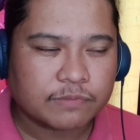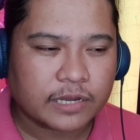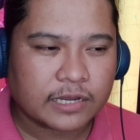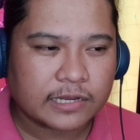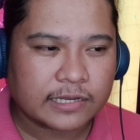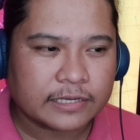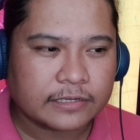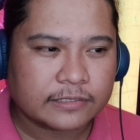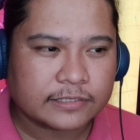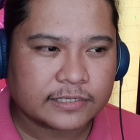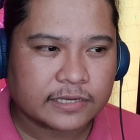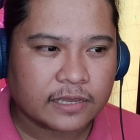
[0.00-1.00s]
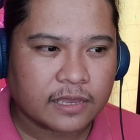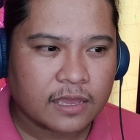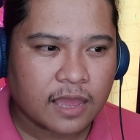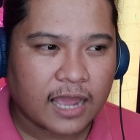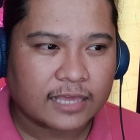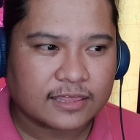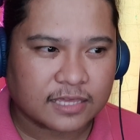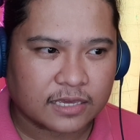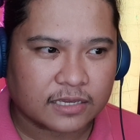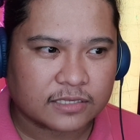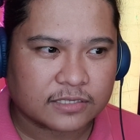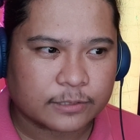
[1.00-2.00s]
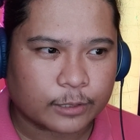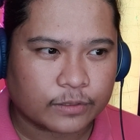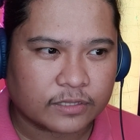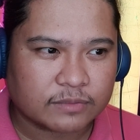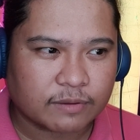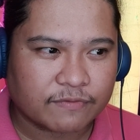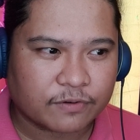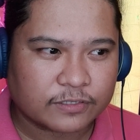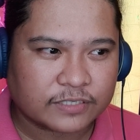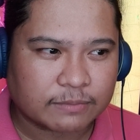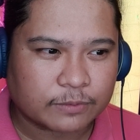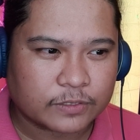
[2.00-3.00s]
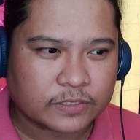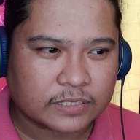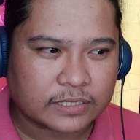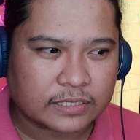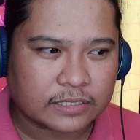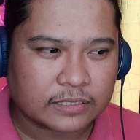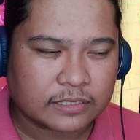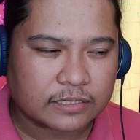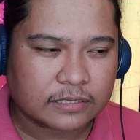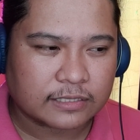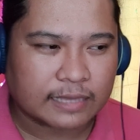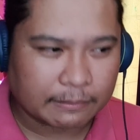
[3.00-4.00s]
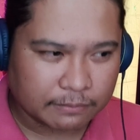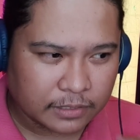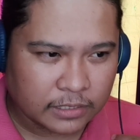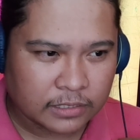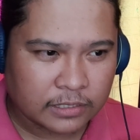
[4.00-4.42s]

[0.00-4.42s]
But I think so. This is my first time to see them.